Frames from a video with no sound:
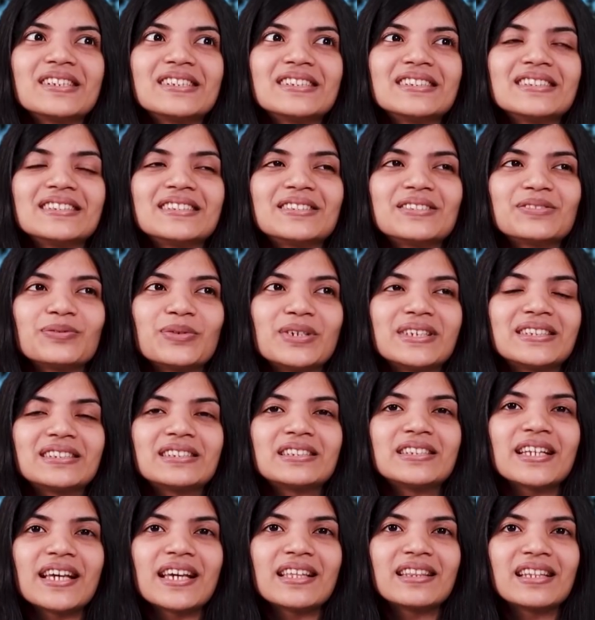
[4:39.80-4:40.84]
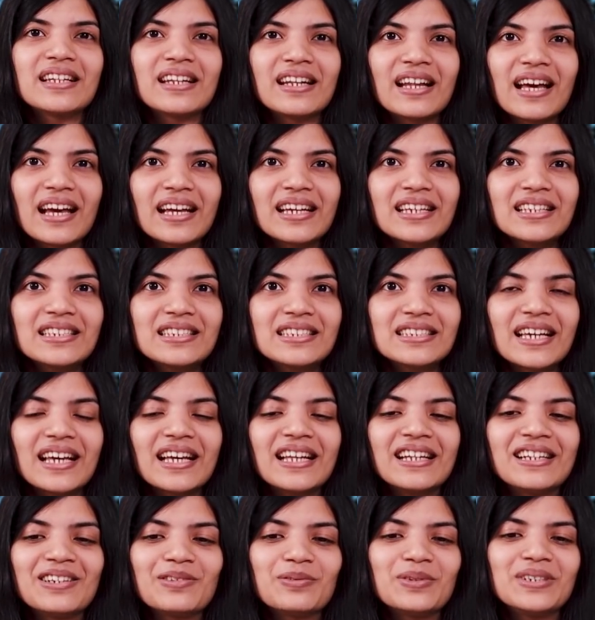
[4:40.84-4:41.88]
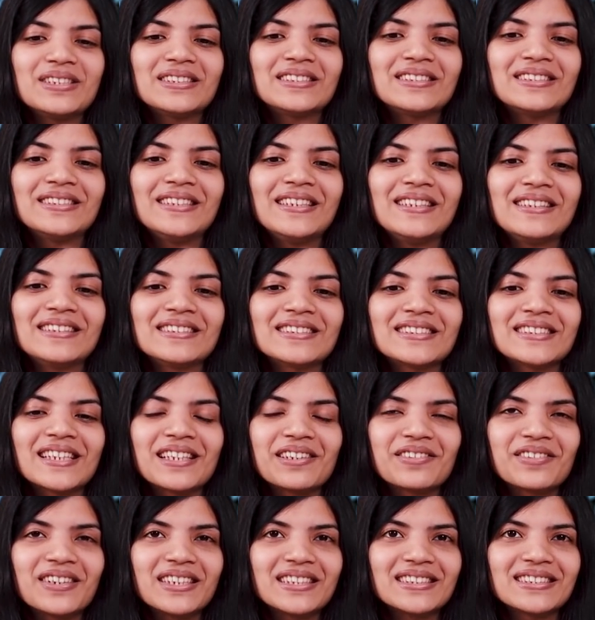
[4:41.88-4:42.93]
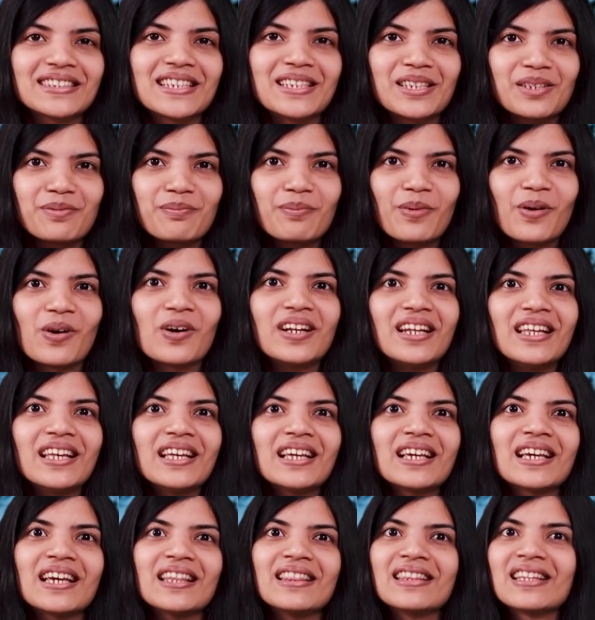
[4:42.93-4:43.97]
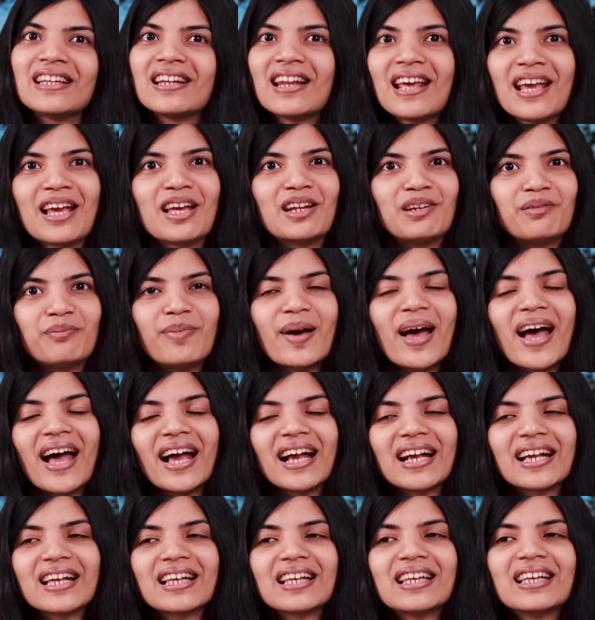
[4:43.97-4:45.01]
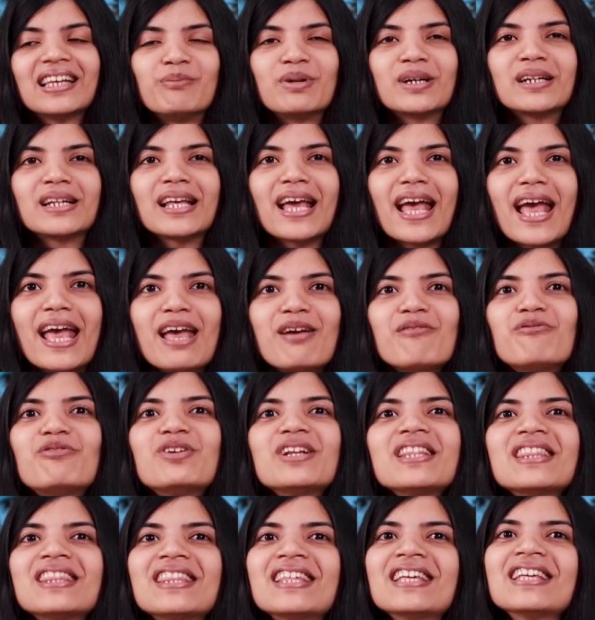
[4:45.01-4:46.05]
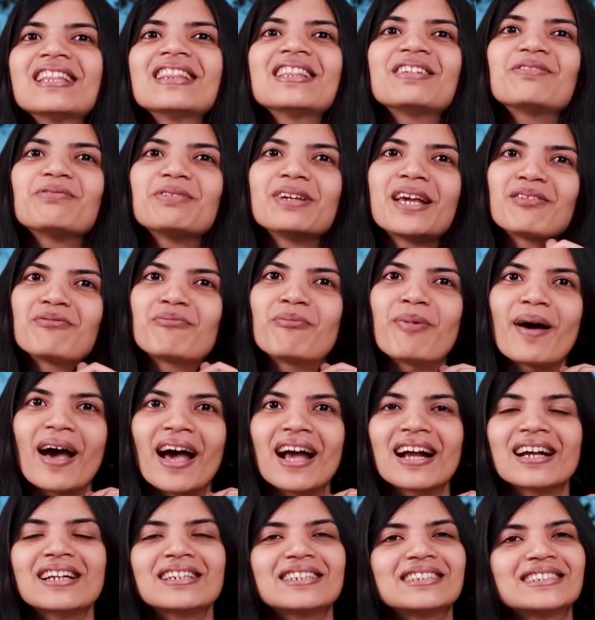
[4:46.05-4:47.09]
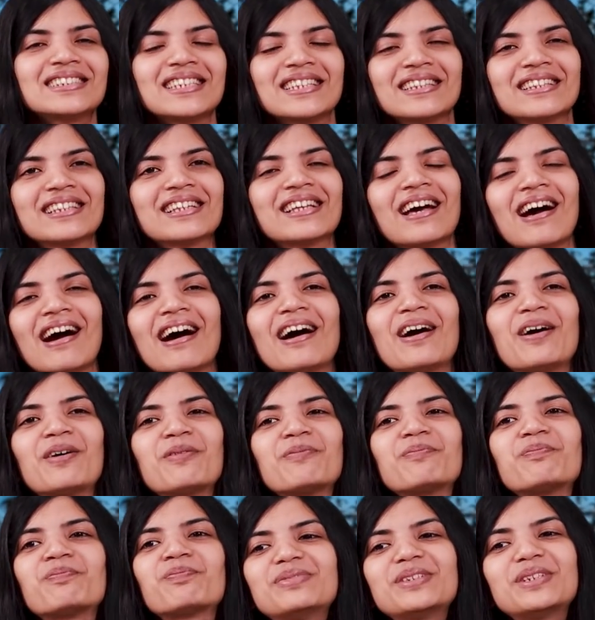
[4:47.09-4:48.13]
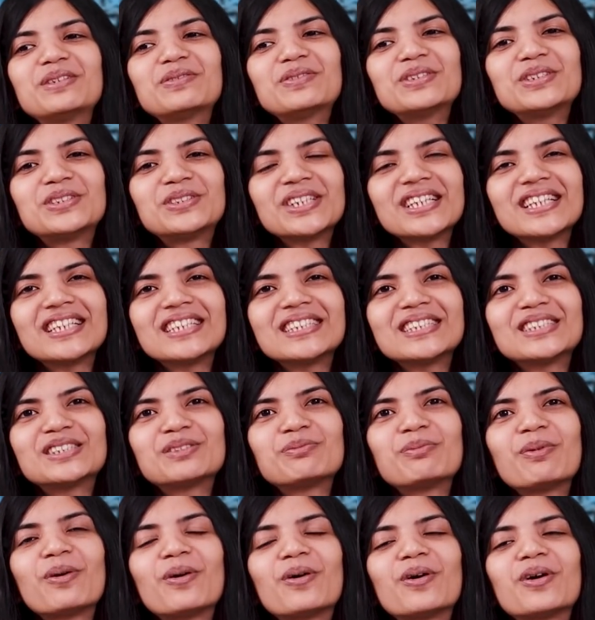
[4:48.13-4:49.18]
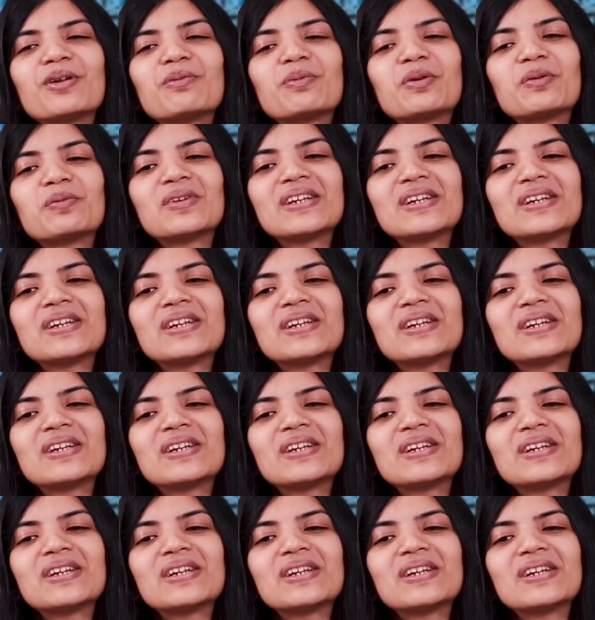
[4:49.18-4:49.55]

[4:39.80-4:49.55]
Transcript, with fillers: was we stay the night and we see the sunrise in the morning and then head back. But everything that we have packed is in the car. Bit of a tricky spot, but